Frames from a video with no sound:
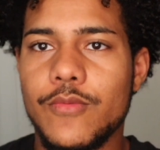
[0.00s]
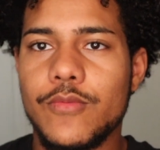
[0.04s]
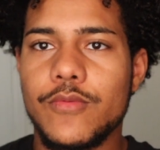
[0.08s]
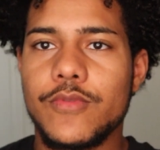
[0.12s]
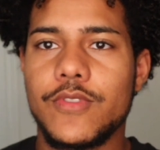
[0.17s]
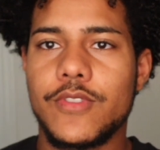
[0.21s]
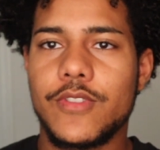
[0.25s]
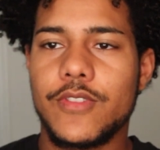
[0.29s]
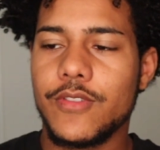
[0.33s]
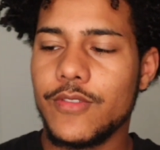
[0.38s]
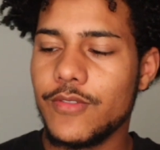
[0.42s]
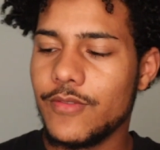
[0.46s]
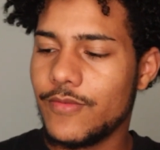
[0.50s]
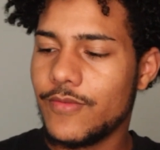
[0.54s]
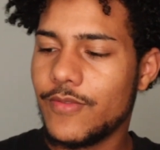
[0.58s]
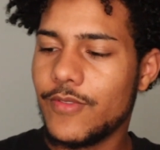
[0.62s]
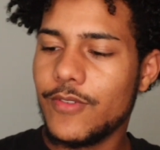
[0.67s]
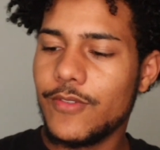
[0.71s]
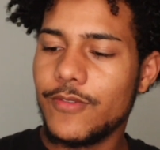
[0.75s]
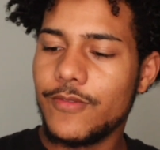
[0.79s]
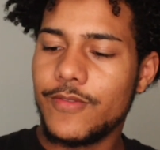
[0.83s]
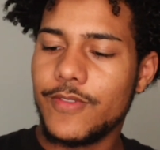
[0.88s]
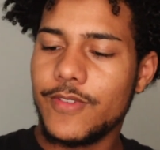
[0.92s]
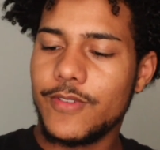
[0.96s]
It's good,
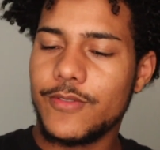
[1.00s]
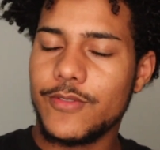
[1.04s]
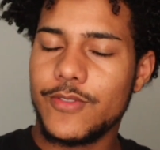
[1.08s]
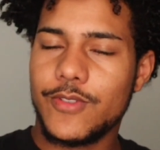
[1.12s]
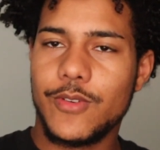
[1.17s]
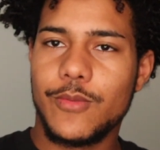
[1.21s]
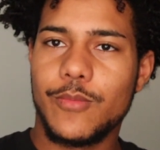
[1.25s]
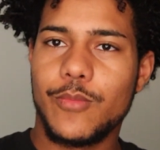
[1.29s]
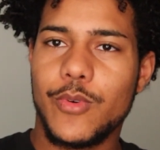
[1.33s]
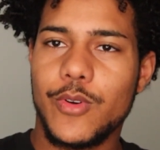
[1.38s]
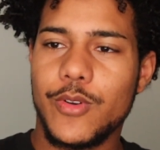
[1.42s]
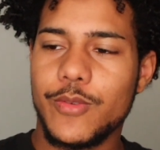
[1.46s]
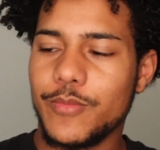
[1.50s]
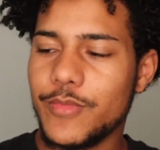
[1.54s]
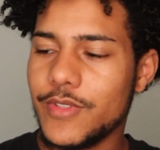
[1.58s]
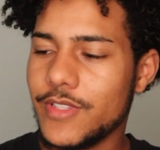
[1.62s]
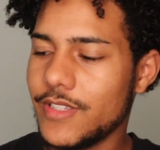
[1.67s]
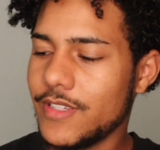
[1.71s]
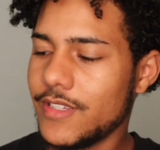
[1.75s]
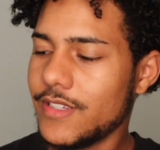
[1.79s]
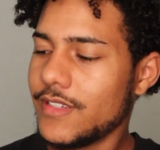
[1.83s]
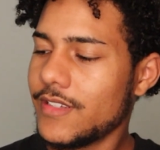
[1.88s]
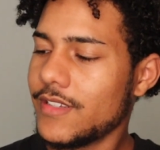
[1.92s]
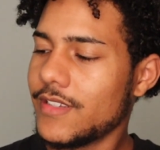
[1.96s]
Foreign Family. It's your boy in the
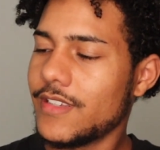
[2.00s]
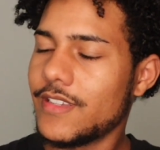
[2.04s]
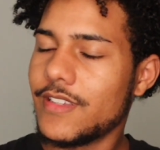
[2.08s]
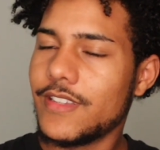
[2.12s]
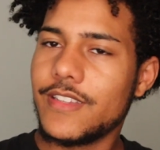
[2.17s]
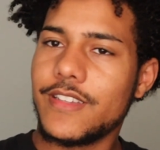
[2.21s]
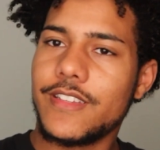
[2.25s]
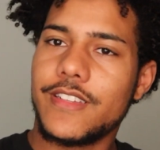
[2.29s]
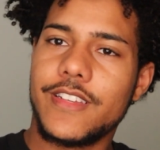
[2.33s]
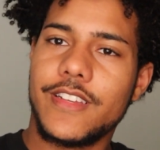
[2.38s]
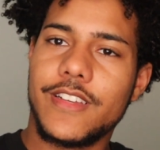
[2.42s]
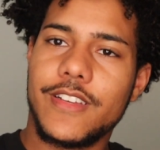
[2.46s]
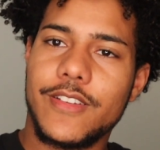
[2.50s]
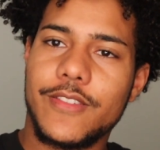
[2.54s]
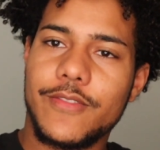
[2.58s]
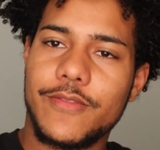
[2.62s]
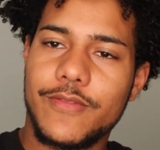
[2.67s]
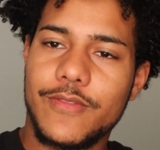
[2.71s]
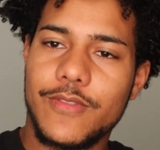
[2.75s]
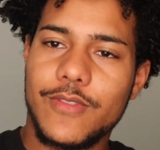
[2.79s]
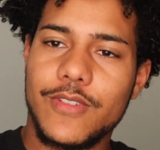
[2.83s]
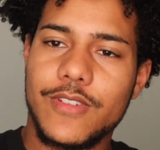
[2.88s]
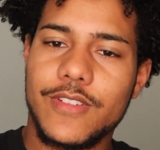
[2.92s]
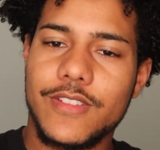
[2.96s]
league, aka
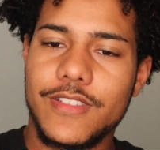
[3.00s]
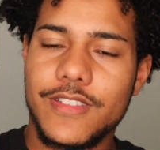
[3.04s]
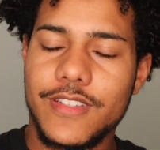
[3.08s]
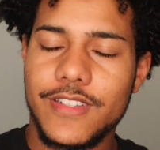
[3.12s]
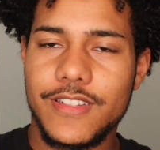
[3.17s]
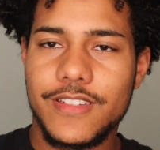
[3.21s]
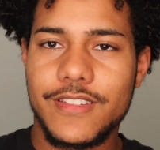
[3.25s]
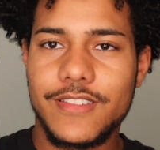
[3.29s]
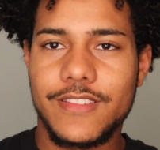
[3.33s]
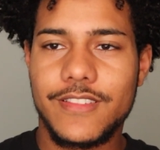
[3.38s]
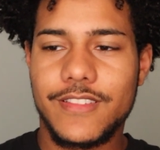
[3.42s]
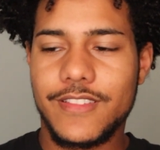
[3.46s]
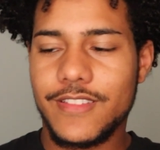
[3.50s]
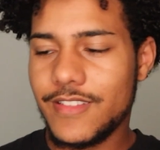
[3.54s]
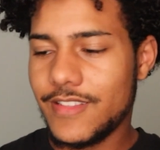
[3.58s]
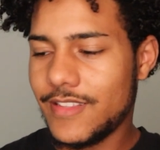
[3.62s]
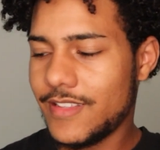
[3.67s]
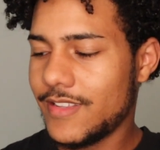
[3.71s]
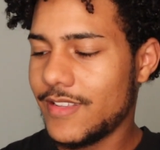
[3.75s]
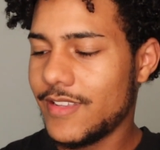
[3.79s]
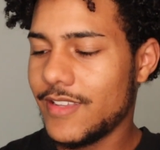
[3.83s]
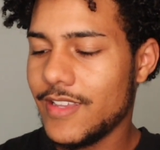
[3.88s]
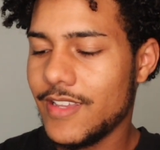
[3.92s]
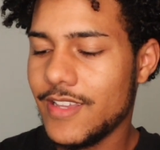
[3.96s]
Foreignleek.
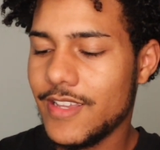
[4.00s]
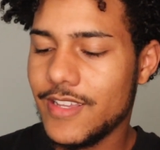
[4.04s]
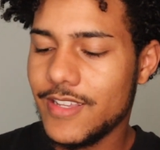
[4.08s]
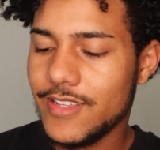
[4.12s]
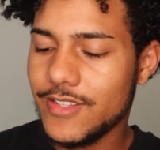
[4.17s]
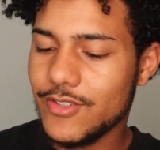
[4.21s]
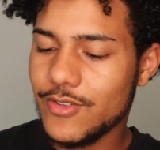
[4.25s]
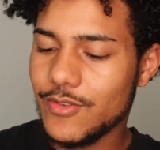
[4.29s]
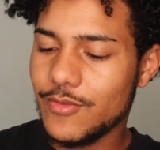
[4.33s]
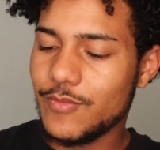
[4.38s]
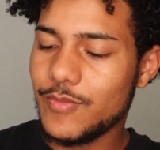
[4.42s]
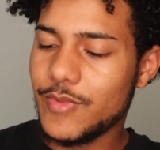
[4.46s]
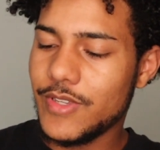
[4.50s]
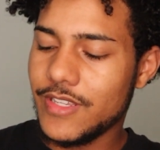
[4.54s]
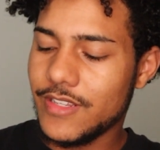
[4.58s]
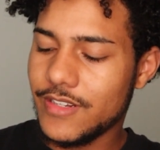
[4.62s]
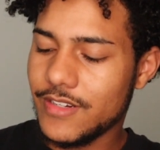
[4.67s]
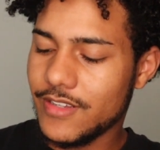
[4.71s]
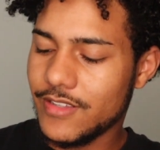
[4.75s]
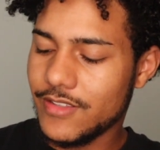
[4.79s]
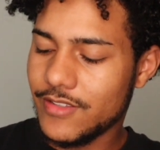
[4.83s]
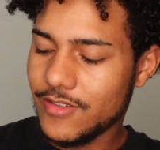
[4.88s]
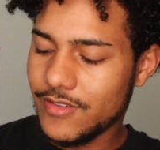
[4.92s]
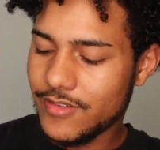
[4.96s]
It's going to be
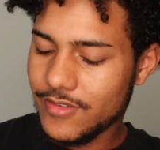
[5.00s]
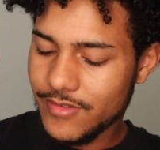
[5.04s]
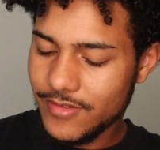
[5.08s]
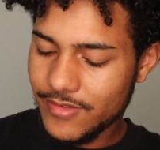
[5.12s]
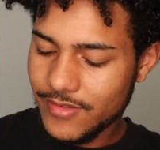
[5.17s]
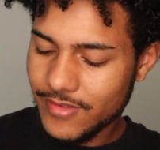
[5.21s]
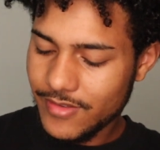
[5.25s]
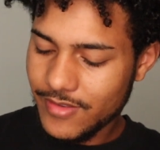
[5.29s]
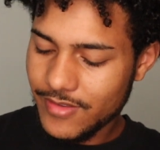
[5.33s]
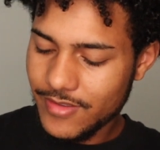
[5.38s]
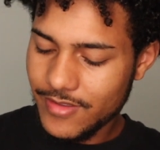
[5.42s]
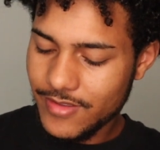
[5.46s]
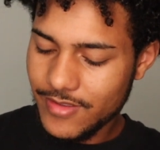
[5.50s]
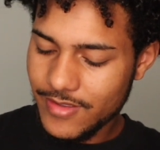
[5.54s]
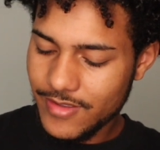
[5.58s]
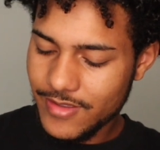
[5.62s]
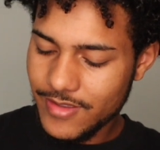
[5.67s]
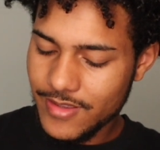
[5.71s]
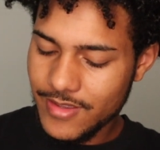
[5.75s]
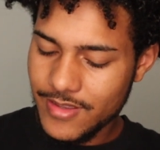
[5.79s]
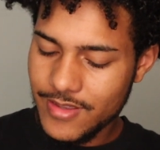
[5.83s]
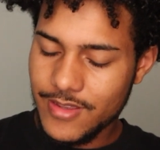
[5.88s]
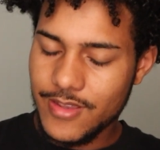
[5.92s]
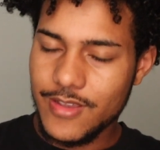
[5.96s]
another
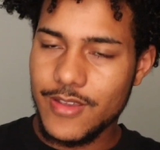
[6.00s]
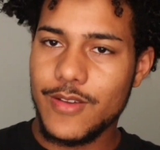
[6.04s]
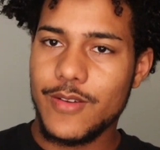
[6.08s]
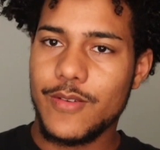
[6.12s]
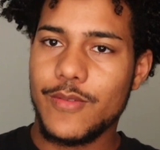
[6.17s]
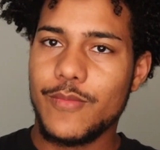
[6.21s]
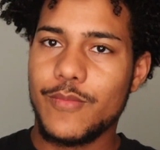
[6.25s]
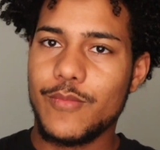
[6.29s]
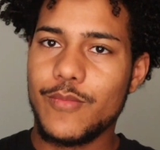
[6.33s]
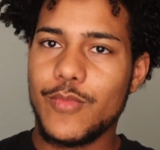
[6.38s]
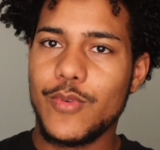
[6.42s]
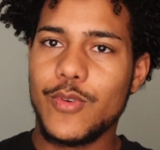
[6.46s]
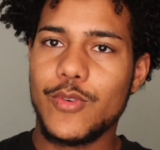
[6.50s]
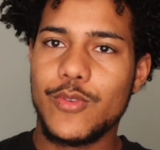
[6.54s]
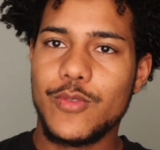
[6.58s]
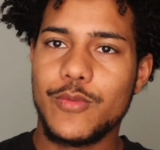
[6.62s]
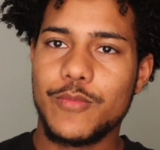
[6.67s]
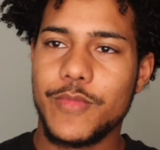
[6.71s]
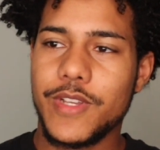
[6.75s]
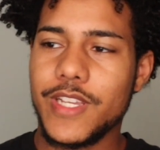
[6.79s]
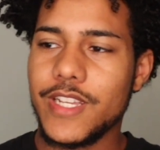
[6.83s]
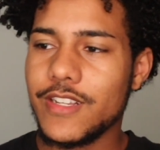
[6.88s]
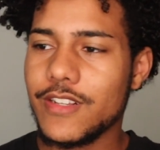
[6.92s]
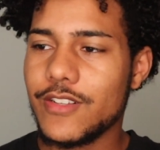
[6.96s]

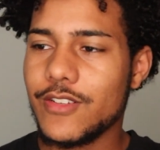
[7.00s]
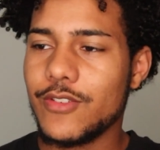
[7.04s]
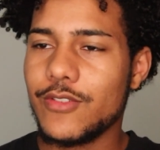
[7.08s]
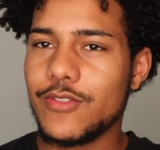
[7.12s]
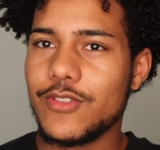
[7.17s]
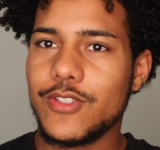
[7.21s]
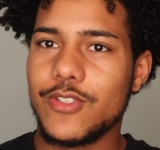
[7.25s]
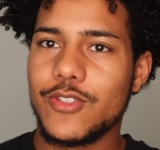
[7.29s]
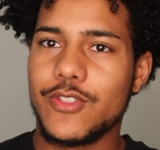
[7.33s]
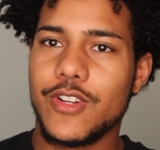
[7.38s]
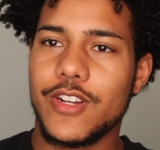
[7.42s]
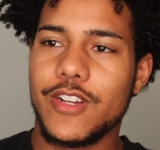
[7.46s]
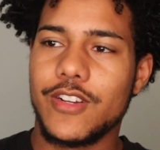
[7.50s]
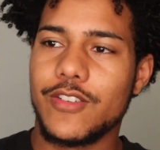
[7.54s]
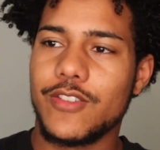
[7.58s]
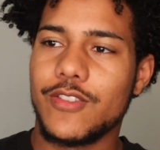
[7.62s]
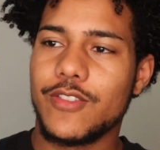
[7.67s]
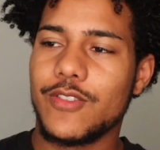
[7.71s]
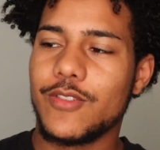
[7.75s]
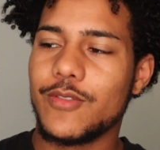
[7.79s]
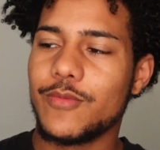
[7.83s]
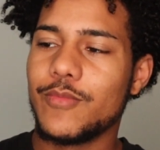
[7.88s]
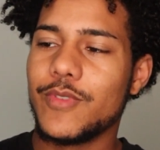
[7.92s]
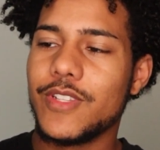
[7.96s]
Boohooman clothing trial
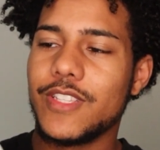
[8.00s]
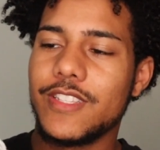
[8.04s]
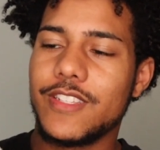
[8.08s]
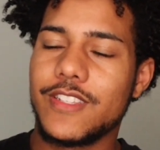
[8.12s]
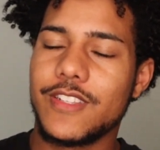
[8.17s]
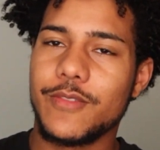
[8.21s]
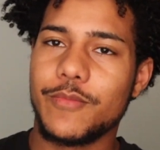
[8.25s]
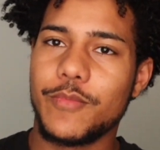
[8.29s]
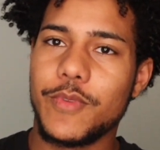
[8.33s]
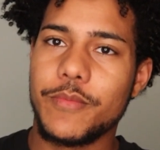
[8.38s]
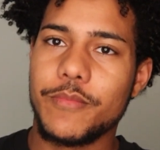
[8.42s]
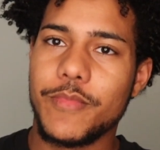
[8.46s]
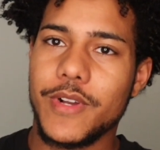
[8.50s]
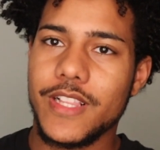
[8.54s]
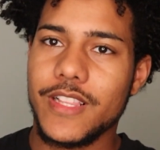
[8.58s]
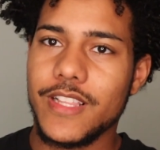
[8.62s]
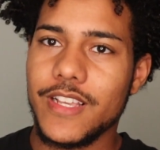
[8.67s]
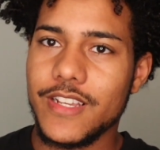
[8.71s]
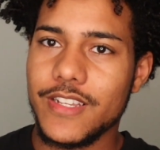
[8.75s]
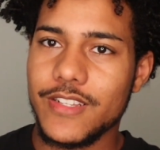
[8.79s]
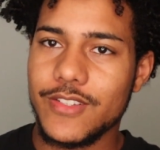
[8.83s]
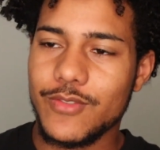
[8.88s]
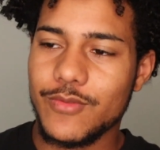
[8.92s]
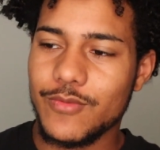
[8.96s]
haul, but this is going to be my
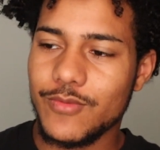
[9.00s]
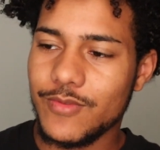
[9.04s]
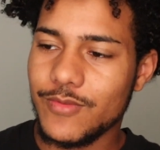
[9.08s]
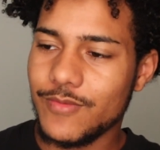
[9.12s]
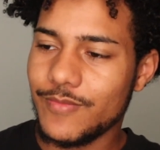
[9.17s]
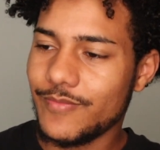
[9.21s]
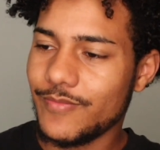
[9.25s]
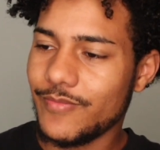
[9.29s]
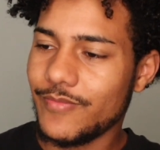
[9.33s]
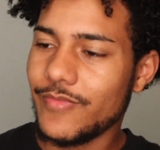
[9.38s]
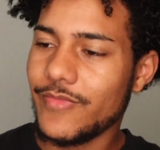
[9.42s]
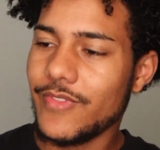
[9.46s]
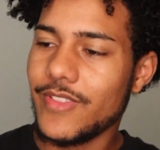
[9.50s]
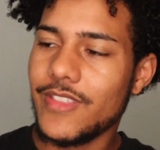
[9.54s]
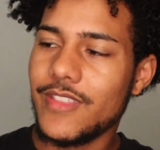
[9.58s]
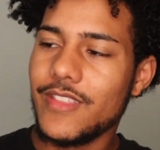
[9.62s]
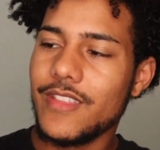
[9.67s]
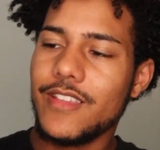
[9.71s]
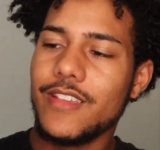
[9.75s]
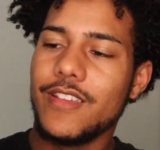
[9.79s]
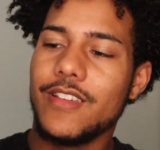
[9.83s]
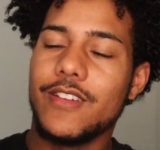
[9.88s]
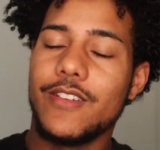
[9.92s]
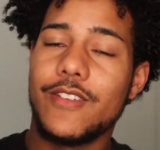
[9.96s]
last one.
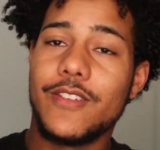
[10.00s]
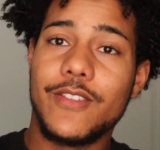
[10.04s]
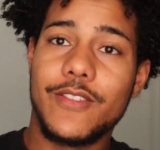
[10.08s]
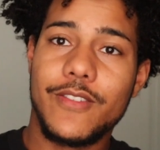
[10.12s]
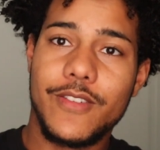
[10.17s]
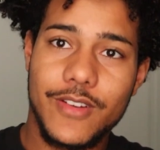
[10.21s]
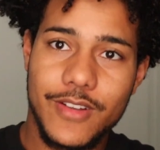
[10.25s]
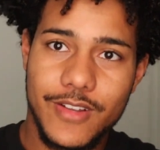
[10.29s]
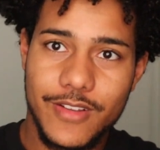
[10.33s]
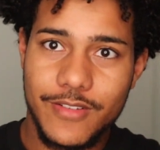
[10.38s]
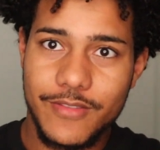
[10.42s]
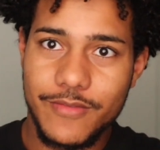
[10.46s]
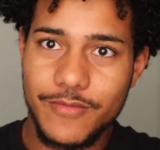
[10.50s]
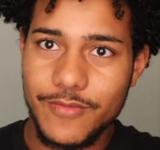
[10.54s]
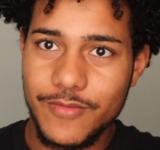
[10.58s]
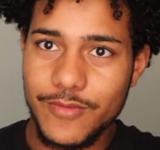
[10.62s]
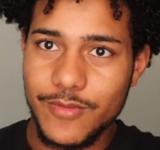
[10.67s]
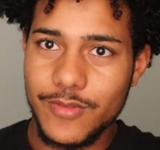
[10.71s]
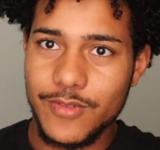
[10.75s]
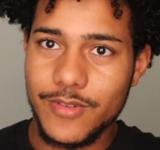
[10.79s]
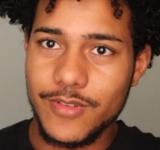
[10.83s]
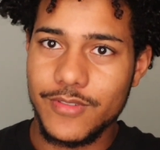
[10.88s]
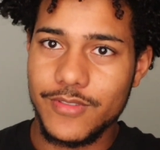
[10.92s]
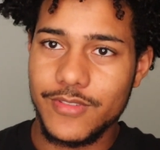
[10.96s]

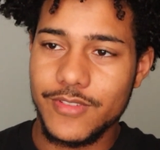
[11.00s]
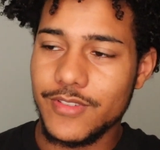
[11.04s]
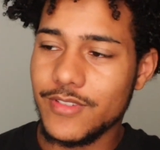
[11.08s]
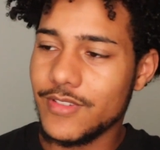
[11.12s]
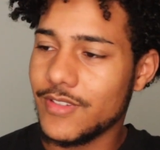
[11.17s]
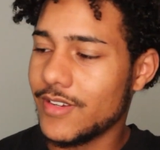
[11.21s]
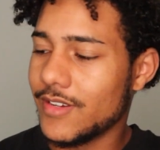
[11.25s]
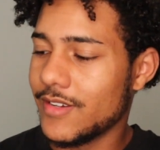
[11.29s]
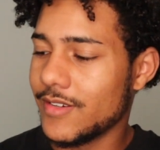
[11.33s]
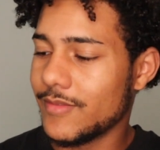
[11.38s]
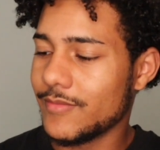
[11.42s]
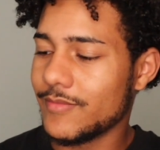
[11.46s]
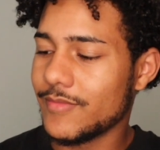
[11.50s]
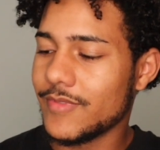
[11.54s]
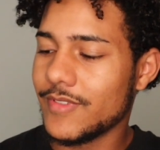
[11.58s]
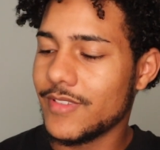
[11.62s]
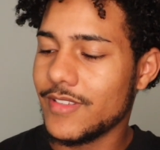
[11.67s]
For real this time.